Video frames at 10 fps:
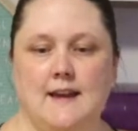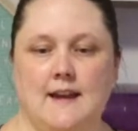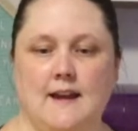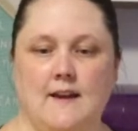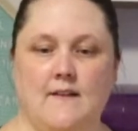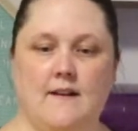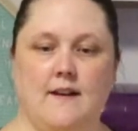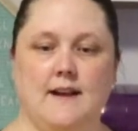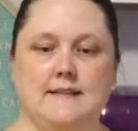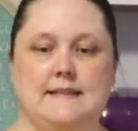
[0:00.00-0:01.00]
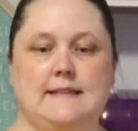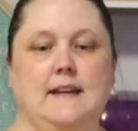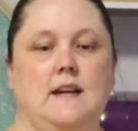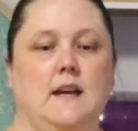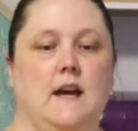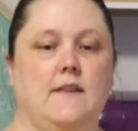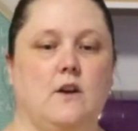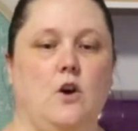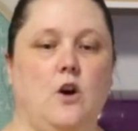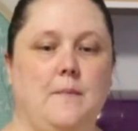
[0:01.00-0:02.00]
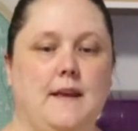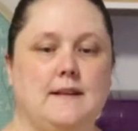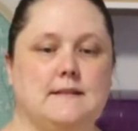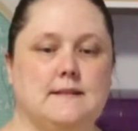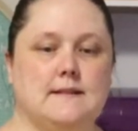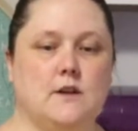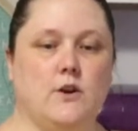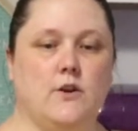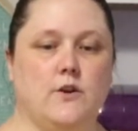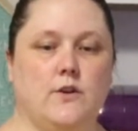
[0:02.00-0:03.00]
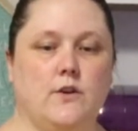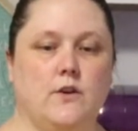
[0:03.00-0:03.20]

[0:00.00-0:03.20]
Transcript: Can't see any other comments, so